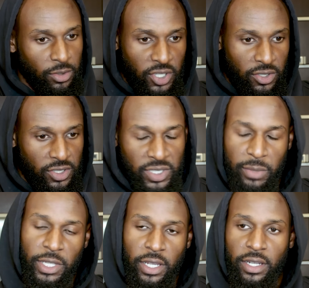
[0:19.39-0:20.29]
saw some
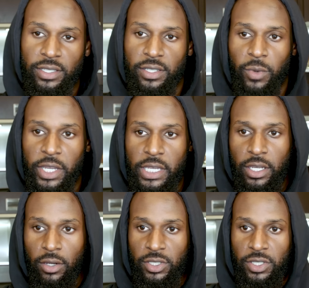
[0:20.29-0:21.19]
similarities in the way he
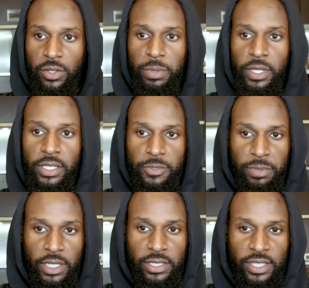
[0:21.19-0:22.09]
coaches and the his
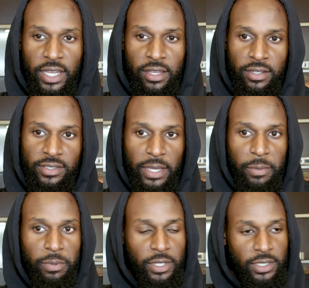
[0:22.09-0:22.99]
playing style and the type
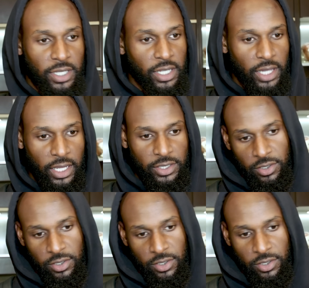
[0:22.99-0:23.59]
of players that he likes.